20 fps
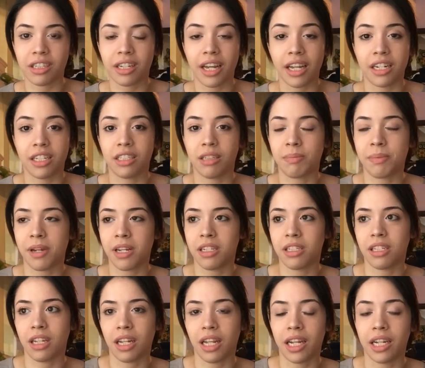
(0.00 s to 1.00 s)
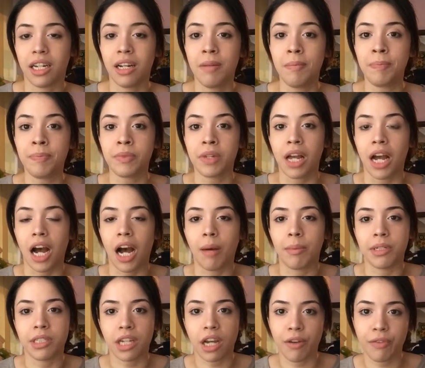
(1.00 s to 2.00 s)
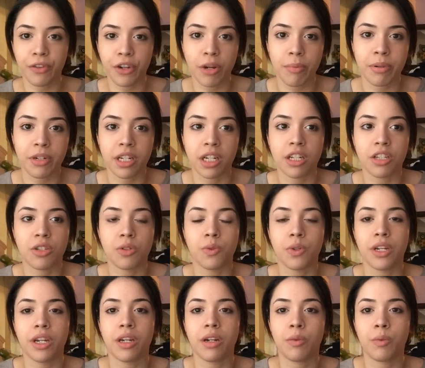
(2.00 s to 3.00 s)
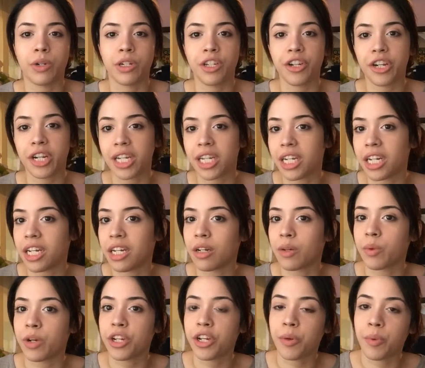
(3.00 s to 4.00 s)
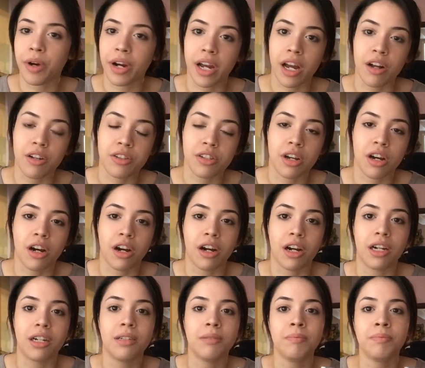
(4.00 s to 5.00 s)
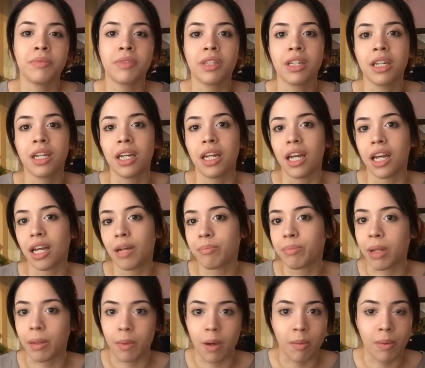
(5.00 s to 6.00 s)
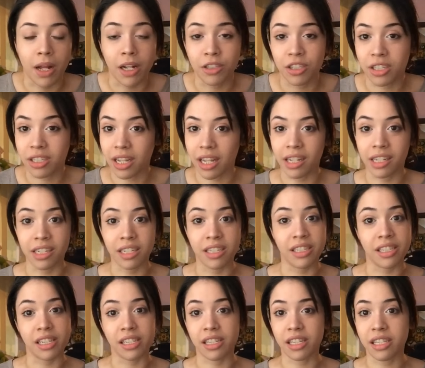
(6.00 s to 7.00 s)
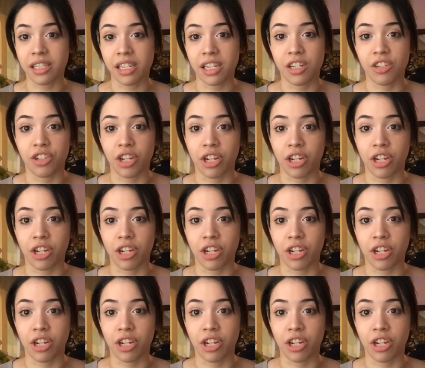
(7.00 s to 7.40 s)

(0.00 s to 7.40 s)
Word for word: Again, it depends on like how much effort you're putting into it, what you're eating, what your workouts are, blah blah blah, just like consistency in